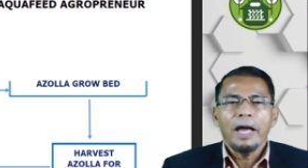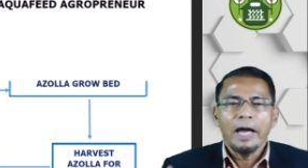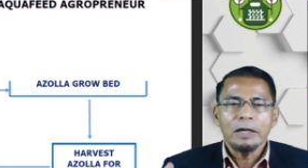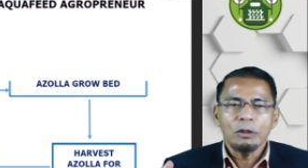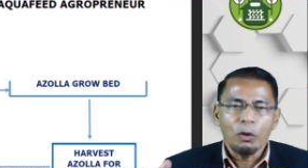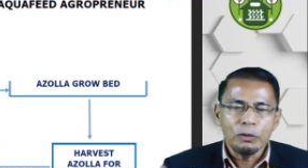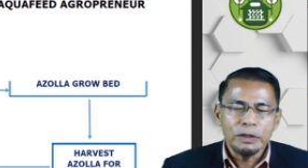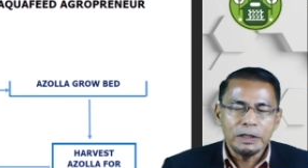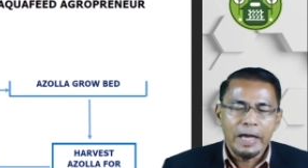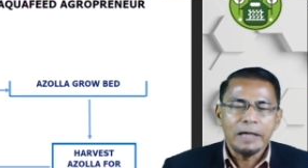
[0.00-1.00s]
And not
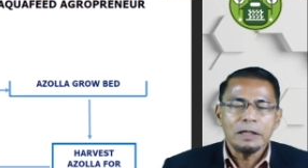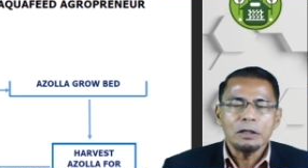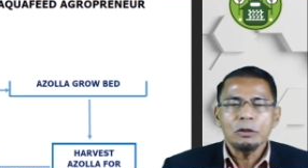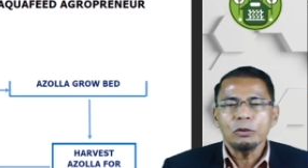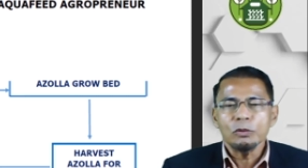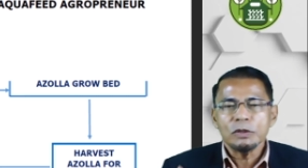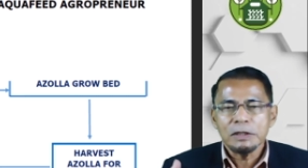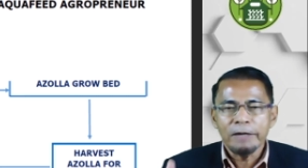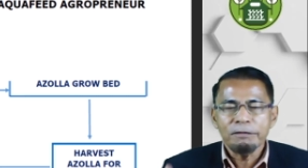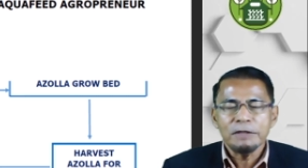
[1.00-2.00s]
only that, you
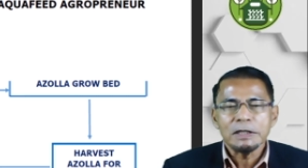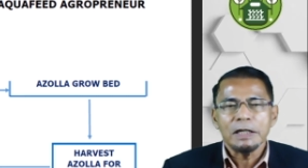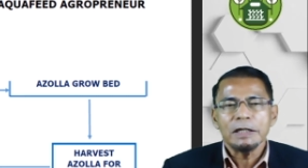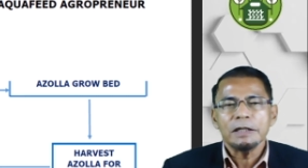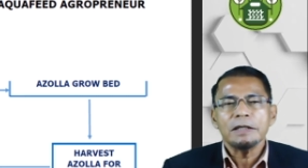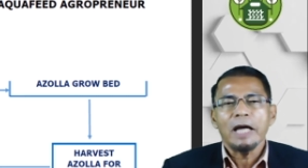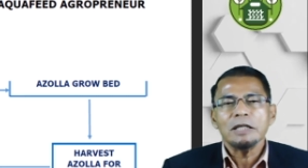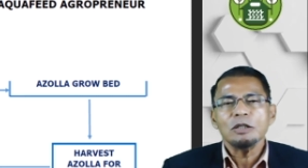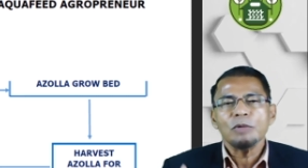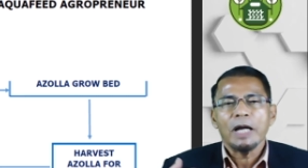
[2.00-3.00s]
save this earth
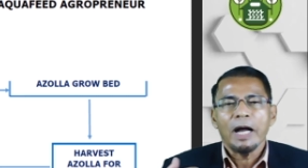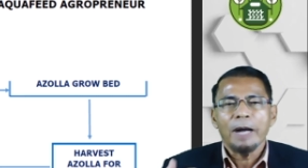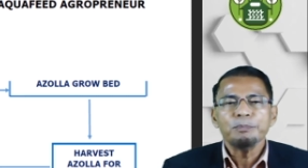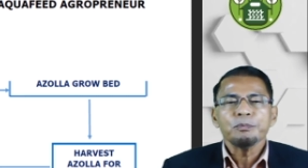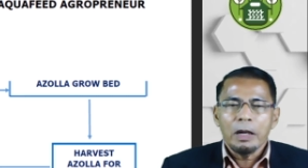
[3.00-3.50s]
and you become